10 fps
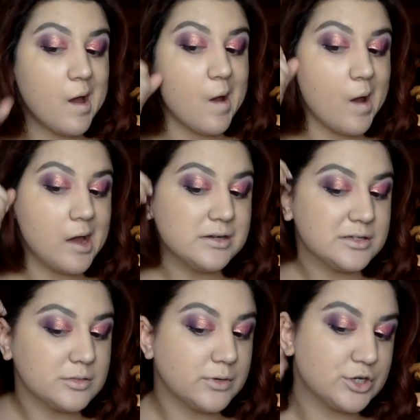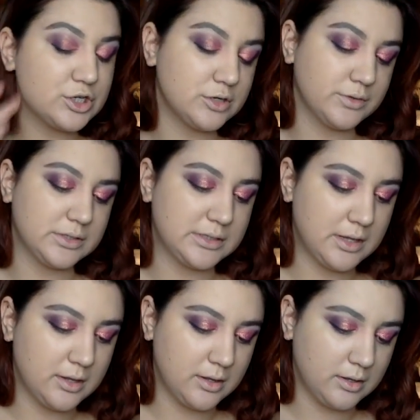I just wish it was
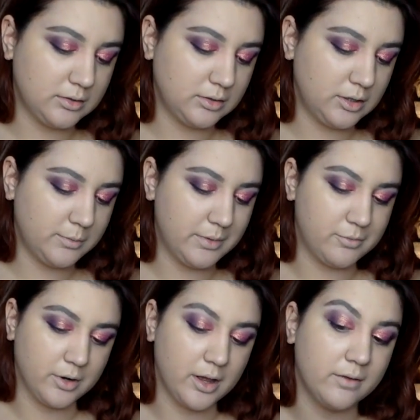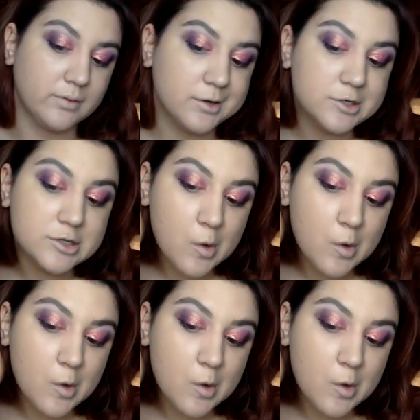a little bit more coverage.